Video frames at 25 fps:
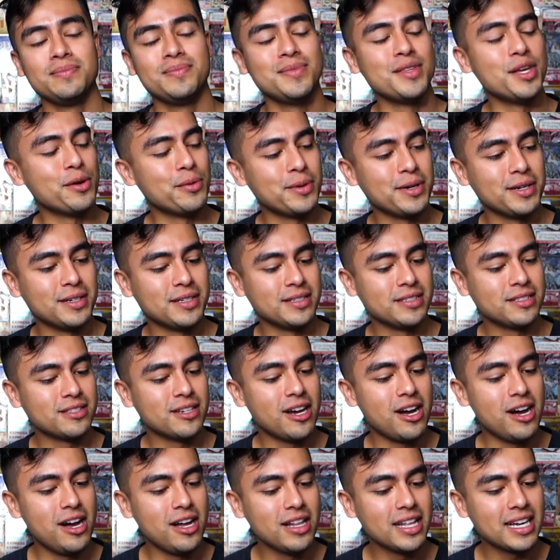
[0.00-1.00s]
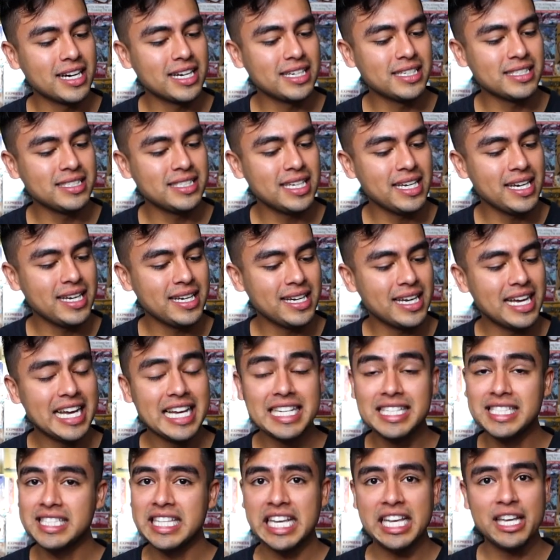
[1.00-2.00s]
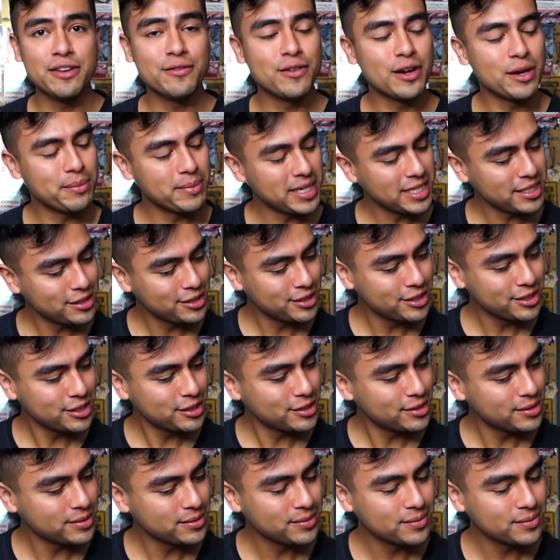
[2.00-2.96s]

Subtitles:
No words. All I gotta say is thank you very much.